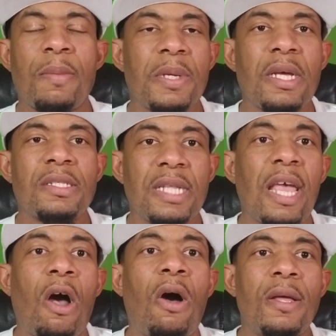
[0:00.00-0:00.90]
because they
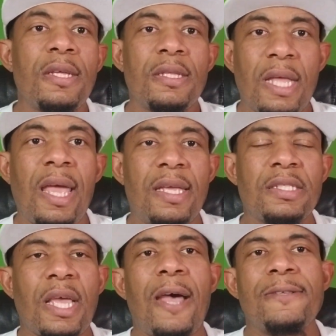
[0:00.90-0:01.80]
are the
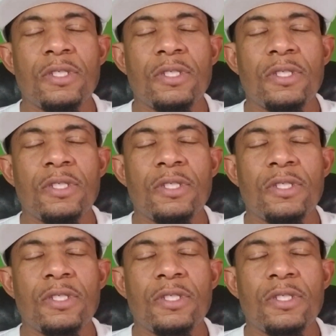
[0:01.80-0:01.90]
A-side.